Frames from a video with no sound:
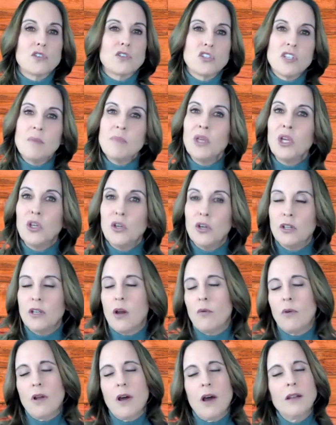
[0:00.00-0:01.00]
or something good
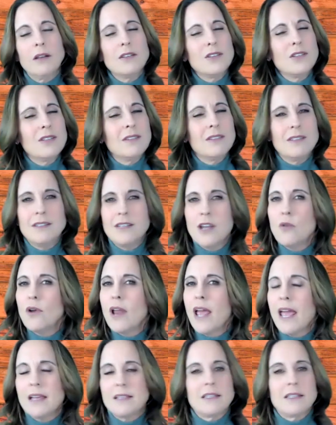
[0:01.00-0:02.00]
going on, don't
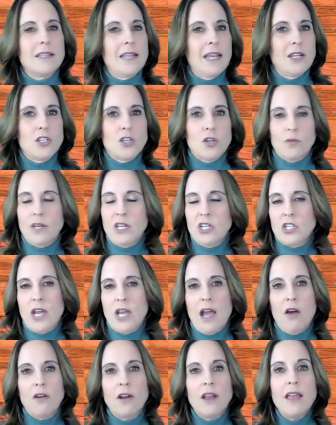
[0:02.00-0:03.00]
hesitate to reach
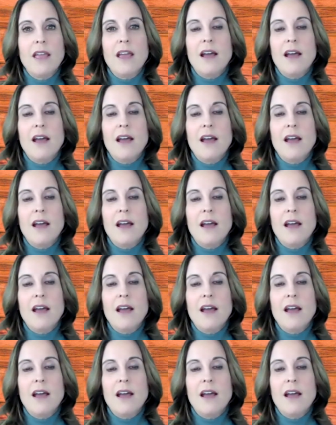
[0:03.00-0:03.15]
out.